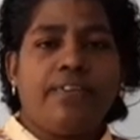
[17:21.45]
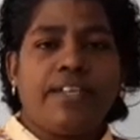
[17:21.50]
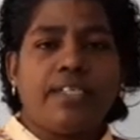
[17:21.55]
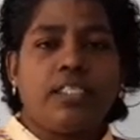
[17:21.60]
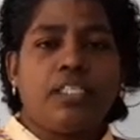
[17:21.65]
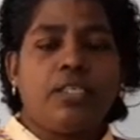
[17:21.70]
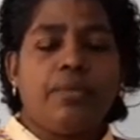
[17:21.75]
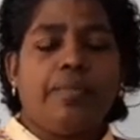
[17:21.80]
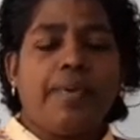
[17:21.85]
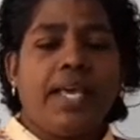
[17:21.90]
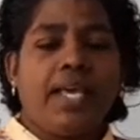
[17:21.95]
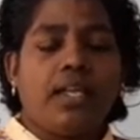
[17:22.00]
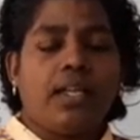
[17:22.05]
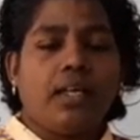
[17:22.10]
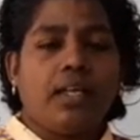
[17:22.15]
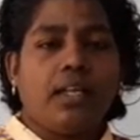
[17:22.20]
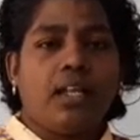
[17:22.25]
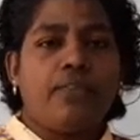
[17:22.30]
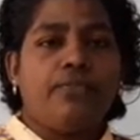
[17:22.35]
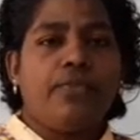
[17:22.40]
first
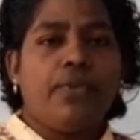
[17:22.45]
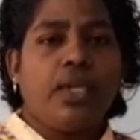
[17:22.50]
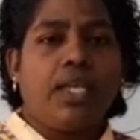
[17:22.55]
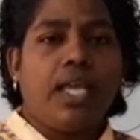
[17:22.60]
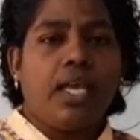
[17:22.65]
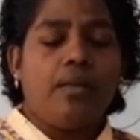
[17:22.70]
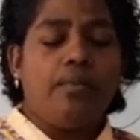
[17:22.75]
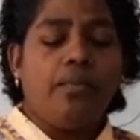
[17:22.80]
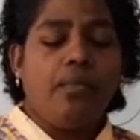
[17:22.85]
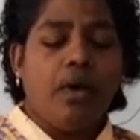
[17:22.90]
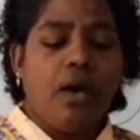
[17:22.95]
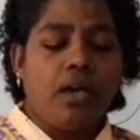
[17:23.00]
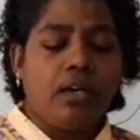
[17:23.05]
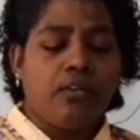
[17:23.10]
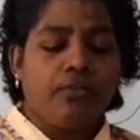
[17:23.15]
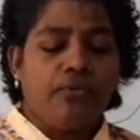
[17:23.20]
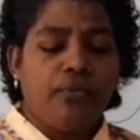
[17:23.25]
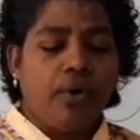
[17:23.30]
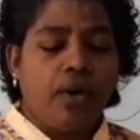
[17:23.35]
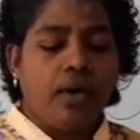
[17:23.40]
paragraph you can
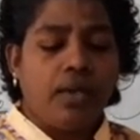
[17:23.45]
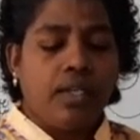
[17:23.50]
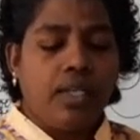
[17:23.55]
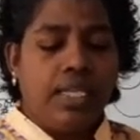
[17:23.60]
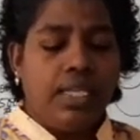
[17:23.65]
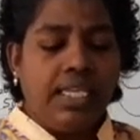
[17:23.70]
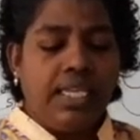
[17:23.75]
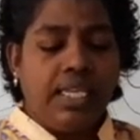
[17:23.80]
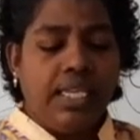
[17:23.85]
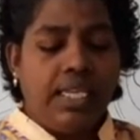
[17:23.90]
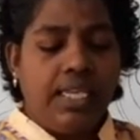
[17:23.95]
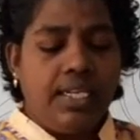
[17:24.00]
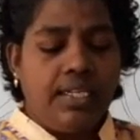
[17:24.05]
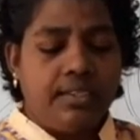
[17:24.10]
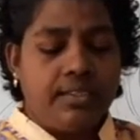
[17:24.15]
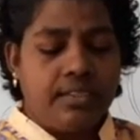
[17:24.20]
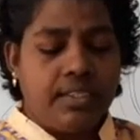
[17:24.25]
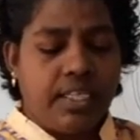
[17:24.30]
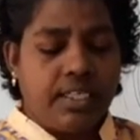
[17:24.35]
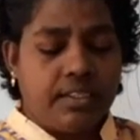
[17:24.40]
mark for
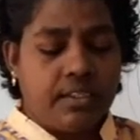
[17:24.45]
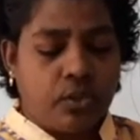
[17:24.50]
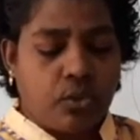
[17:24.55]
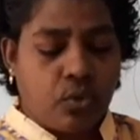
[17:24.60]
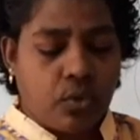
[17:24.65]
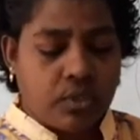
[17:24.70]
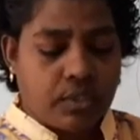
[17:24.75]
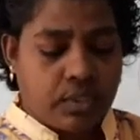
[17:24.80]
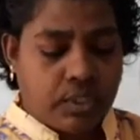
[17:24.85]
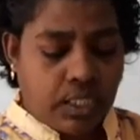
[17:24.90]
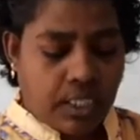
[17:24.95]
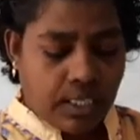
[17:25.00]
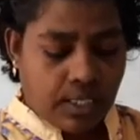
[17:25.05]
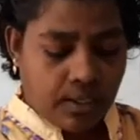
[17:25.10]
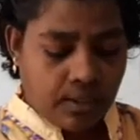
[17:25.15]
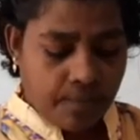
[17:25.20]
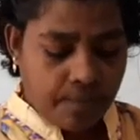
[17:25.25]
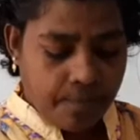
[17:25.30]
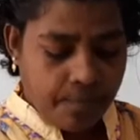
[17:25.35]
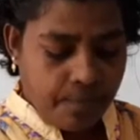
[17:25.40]
E6 question.